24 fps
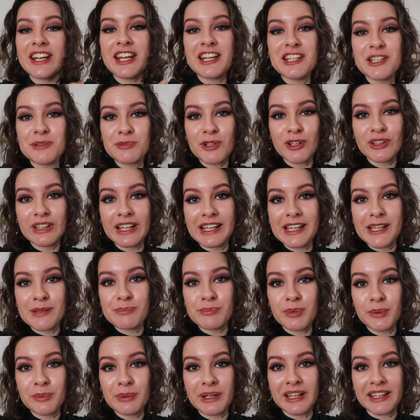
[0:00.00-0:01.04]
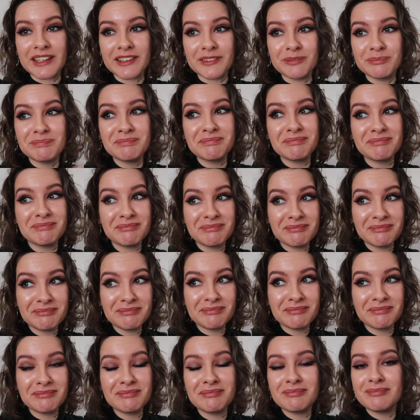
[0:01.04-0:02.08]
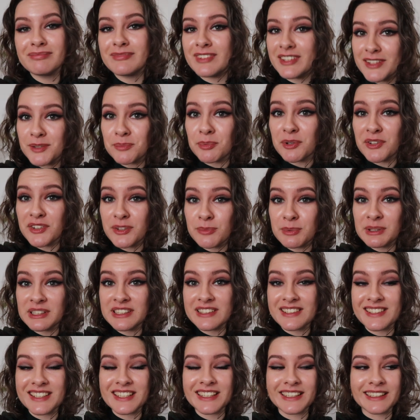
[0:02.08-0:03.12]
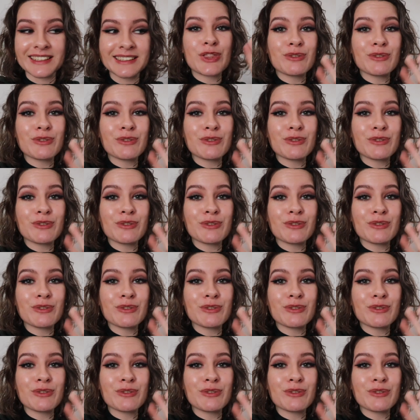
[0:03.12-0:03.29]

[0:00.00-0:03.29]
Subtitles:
end up not liking pumpkin. 'Tis a possibility.